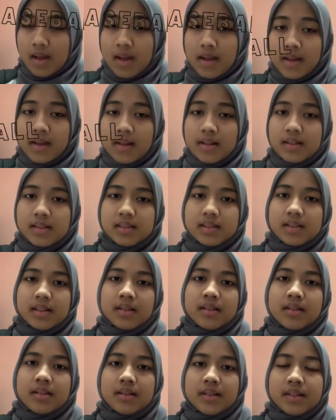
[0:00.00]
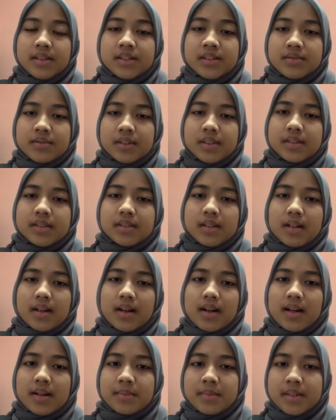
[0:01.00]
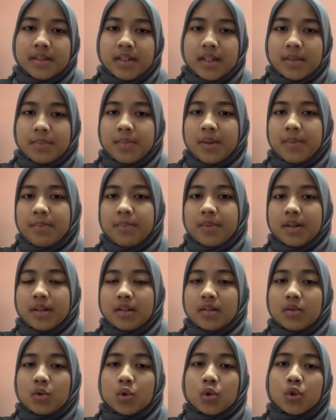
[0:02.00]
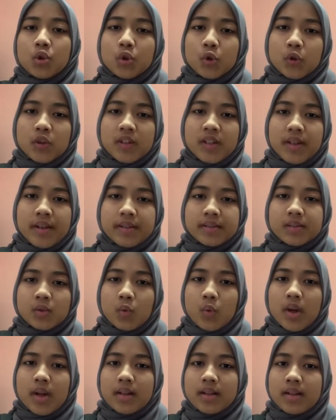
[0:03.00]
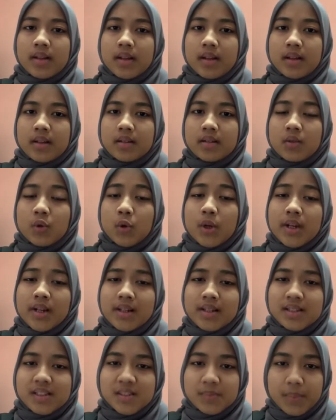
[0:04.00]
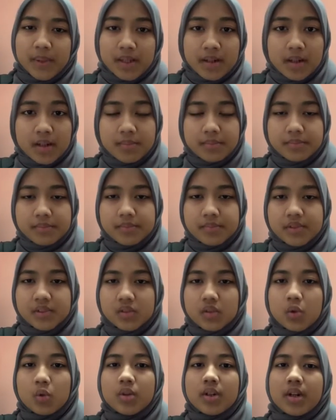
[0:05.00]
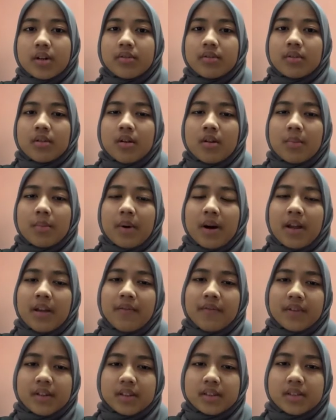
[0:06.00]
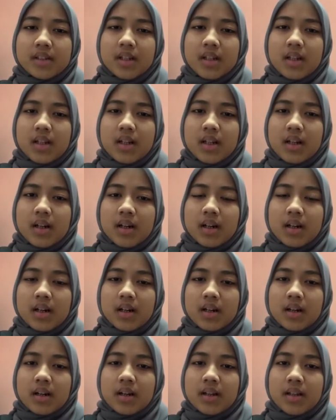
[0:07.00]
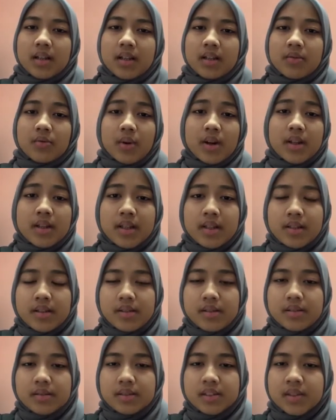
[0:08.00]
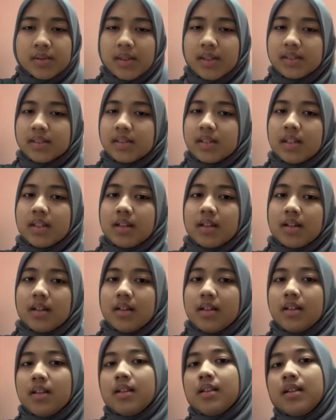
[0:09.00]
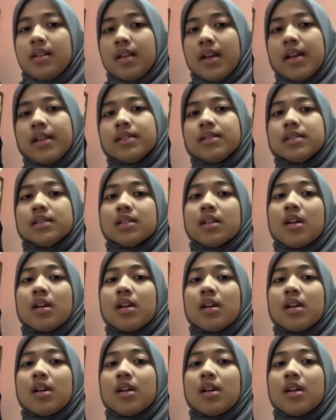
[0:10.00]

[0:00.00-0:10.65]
Achilles tendon injuries are common in people who do things where they quickly speed up, slow down, or pivot. In running, gymnastics, dance,